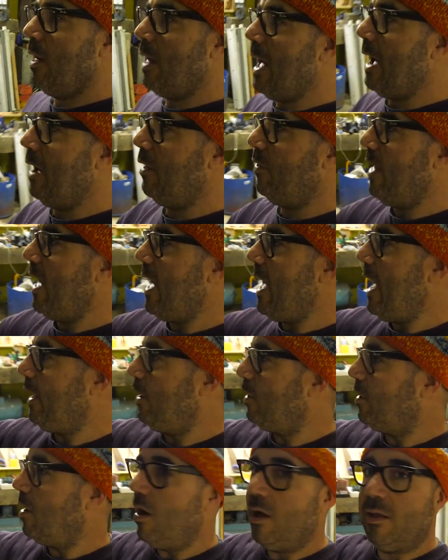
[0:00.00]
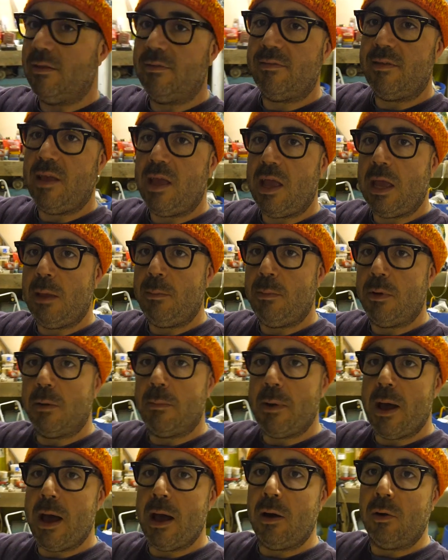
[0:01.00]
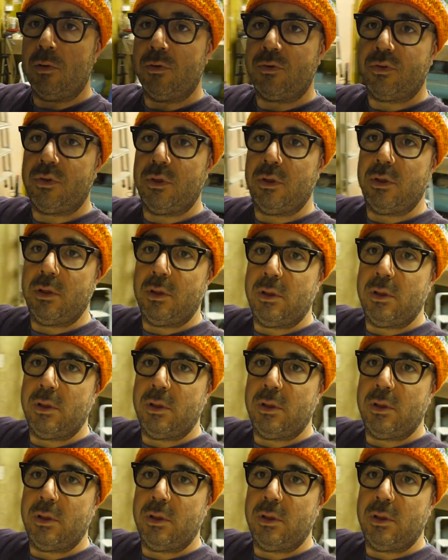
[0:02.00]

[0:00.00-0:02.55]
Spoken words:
Out there, you can't see, but about